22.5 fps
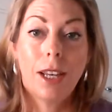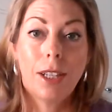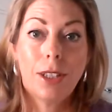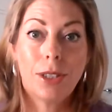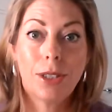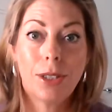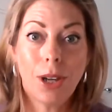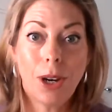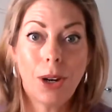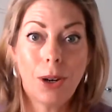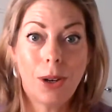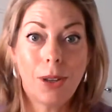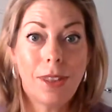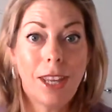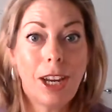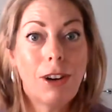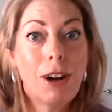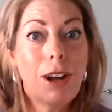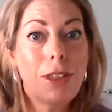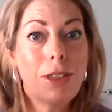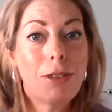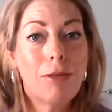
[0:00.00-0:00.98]
So
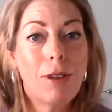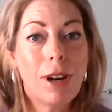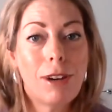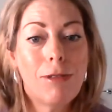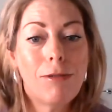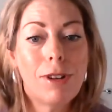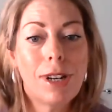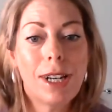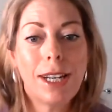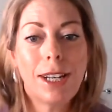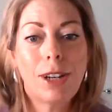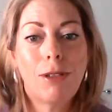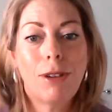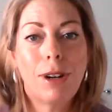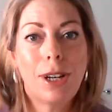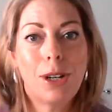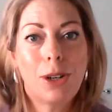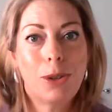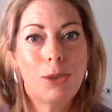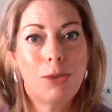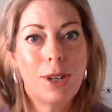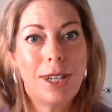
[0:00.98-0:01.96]
there are 3 really
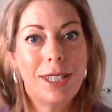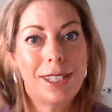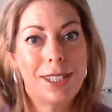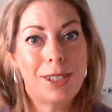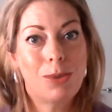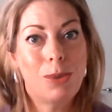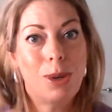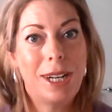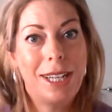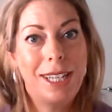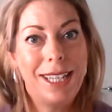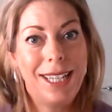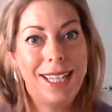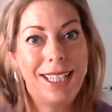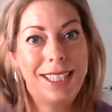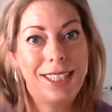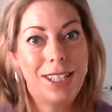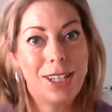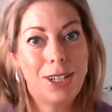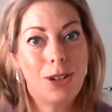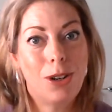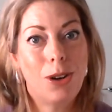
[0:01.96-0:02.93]
critical reasons why you
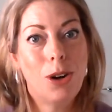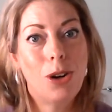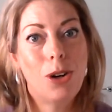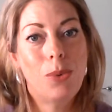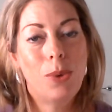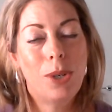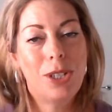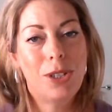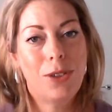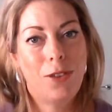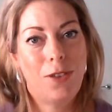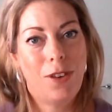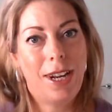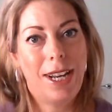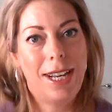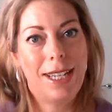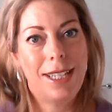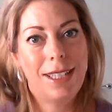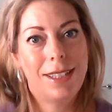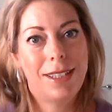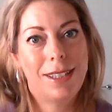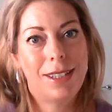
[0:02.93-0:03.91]
need to know which
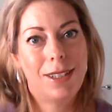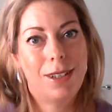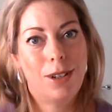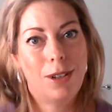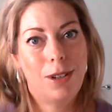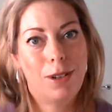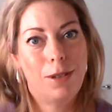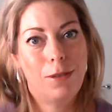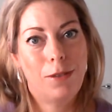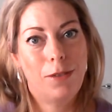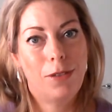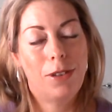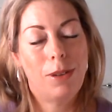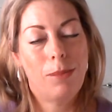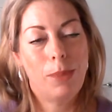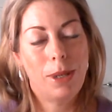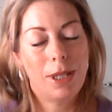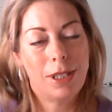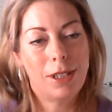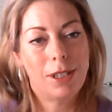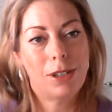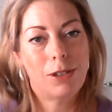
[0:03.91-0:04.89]
phase of the
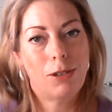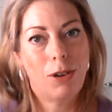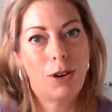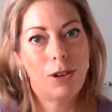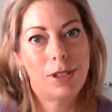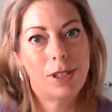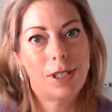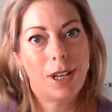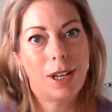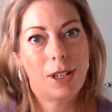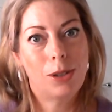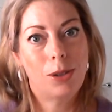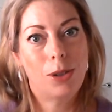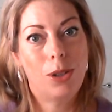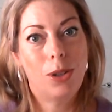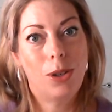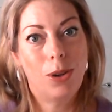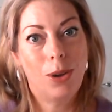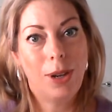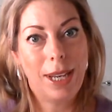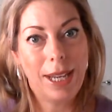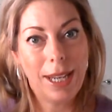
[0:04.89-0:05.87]
business growth cycle
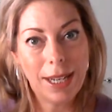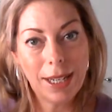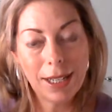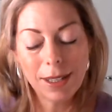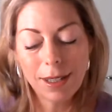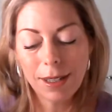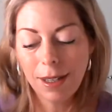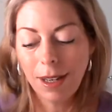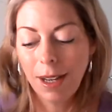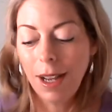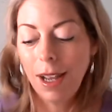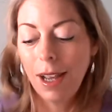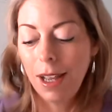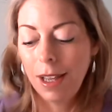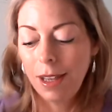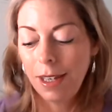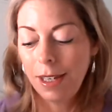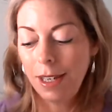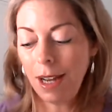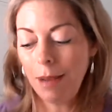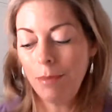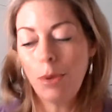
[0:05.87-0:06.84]
you're in.
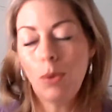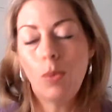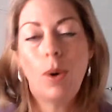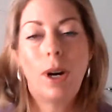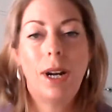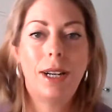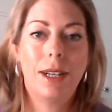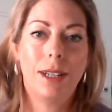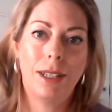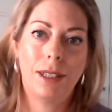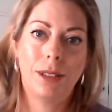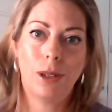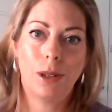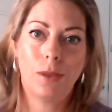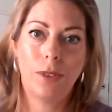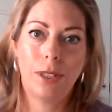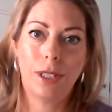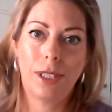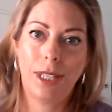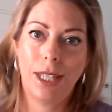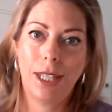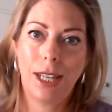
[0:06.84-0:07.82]
Number 1 is
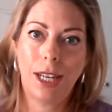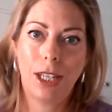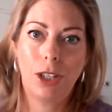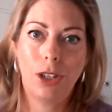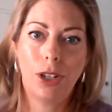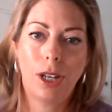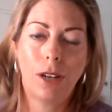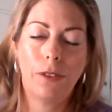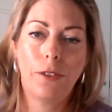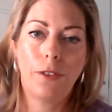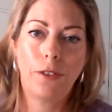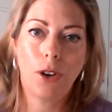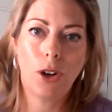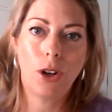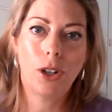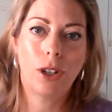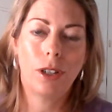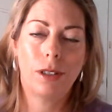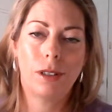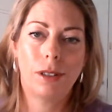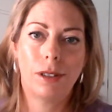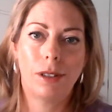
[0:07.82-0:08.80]
obviously that you can
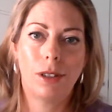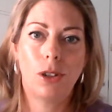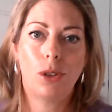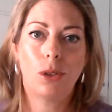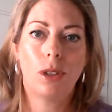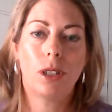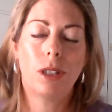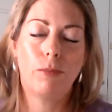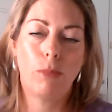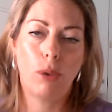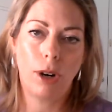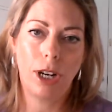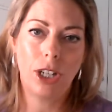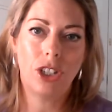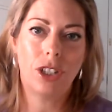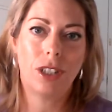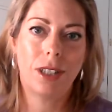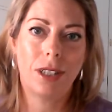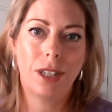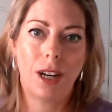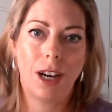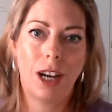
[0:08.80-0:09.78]
focus your
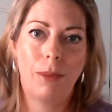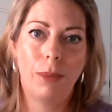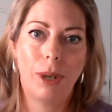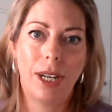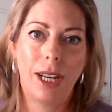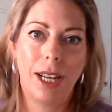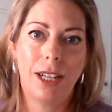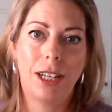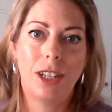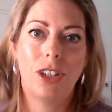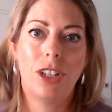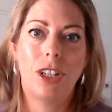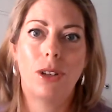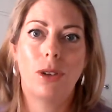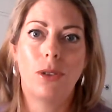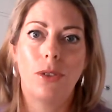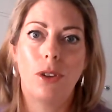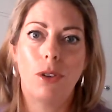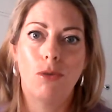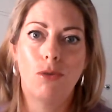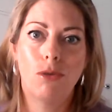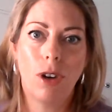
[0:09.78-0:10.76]
precious time and energy
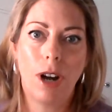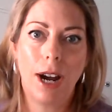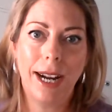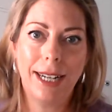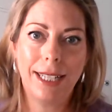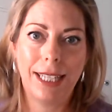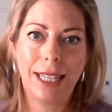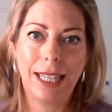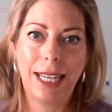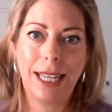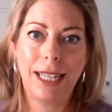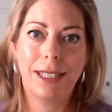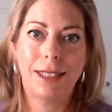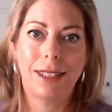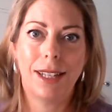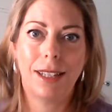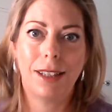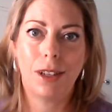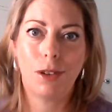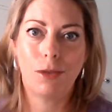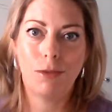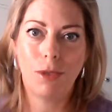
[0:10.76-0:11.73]
on the right things
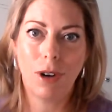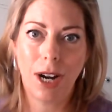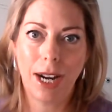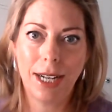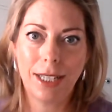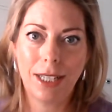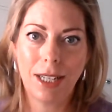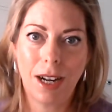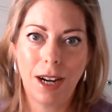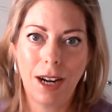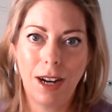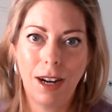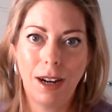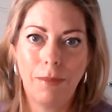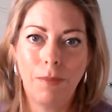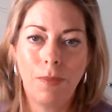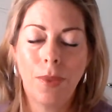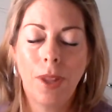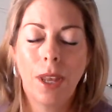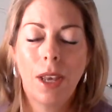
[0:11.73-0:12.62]
at the right time.